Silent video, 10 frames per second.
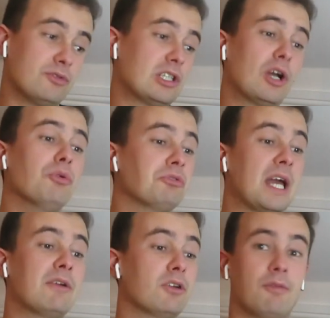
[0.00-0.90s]
If she goes
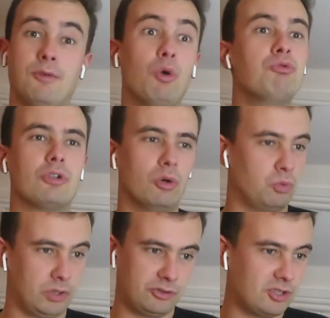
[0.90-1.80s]
down in a photo
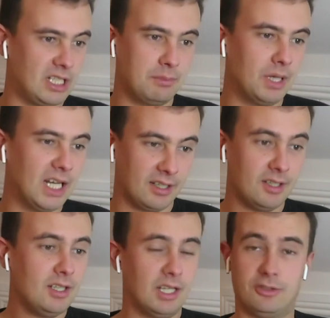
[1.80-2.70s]
with State
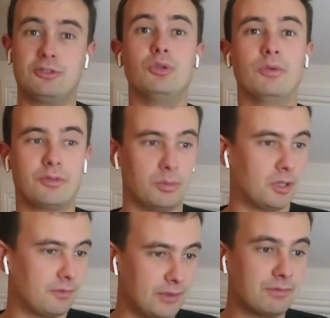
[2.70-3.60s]
Man and the two of
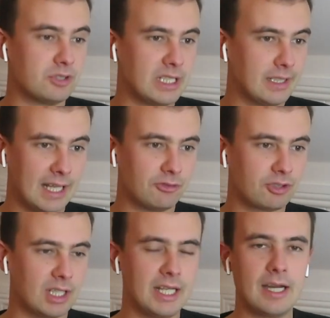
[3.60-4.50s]
them are 15
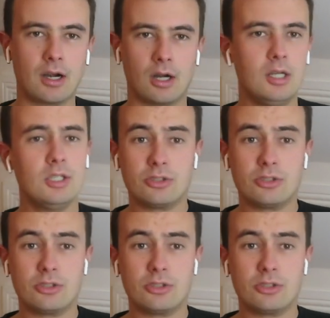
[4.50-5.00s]
lengths clear,